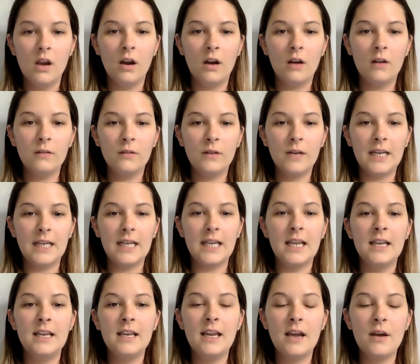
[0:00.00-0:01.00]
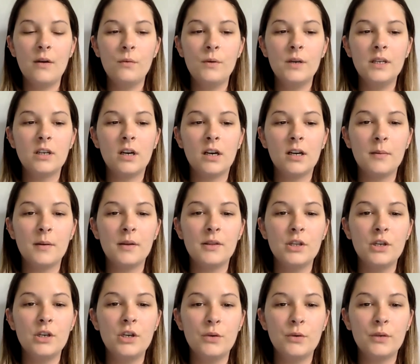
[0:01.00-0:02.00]
All right, and now we talk about
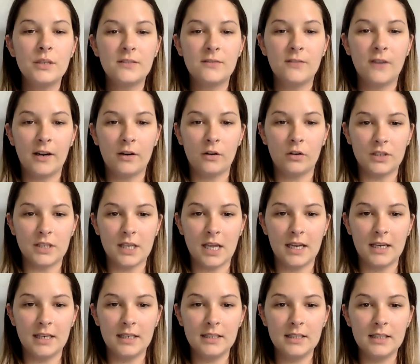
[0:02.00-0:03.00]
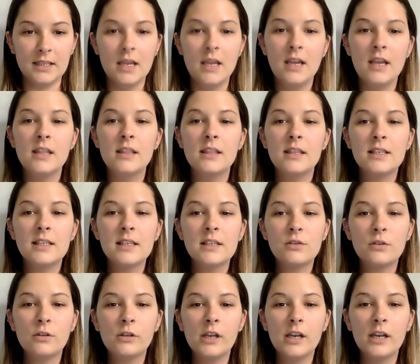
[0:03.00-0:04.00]
the newest vital signs. This is
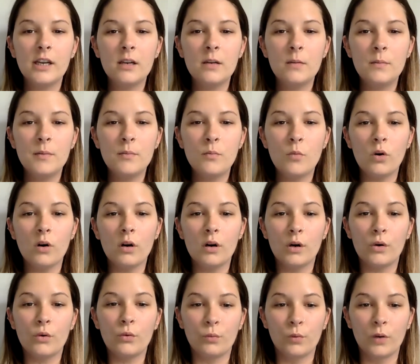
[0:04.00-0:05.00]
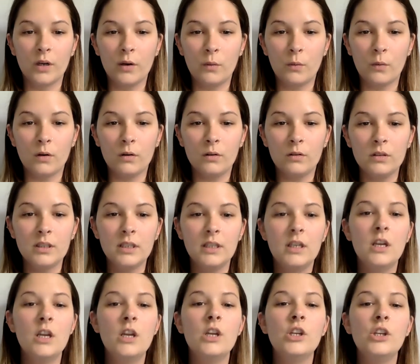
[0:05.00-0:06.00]
created to be more real world.
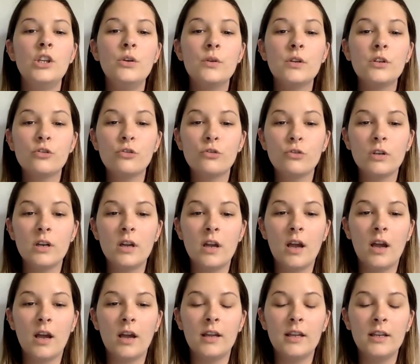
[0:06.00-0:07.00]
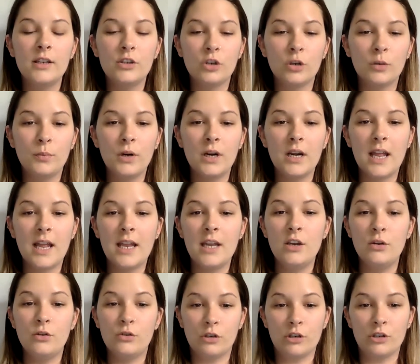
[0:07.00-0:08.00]
You interpret a
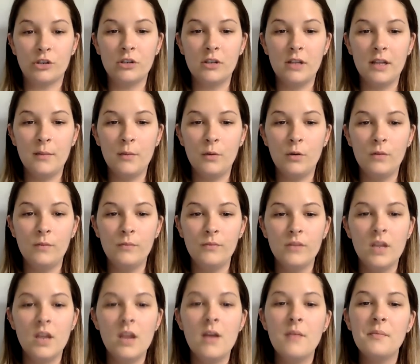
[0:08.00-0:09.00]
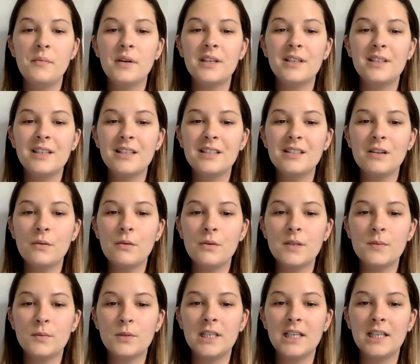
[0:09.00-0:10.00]
nutrition label, but it doesn't always
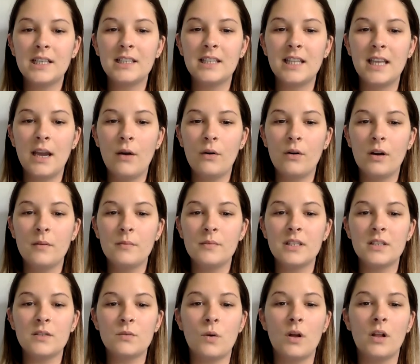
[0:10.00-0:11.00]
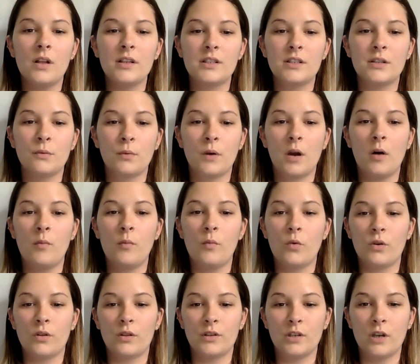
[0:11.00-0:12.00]
predict the outcomes as well as the realm
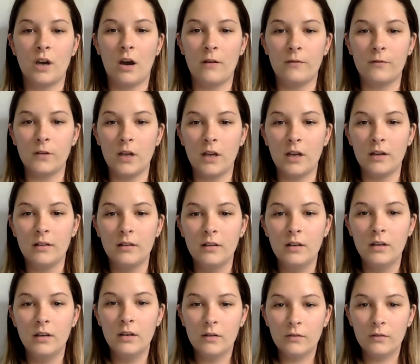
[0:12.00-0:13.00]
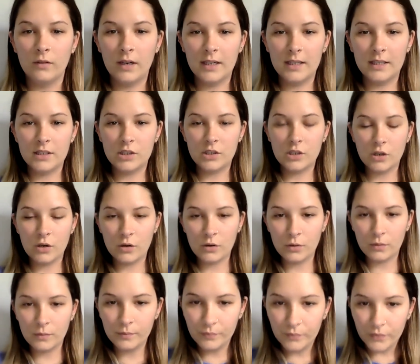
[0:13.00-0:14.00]
or the TOEFL, right?
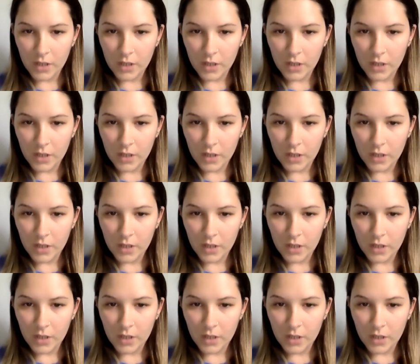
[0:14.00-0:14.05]
So